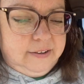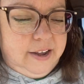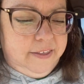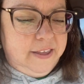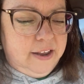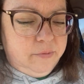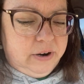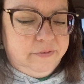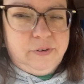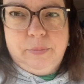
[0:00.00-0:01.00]
And then
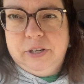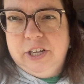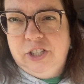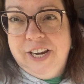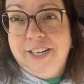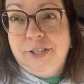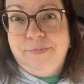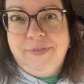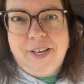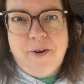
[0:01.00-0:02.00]
one for book exchange.
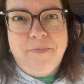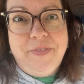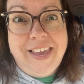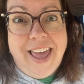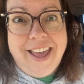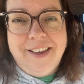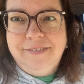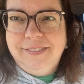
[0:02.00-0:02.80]
So, yay!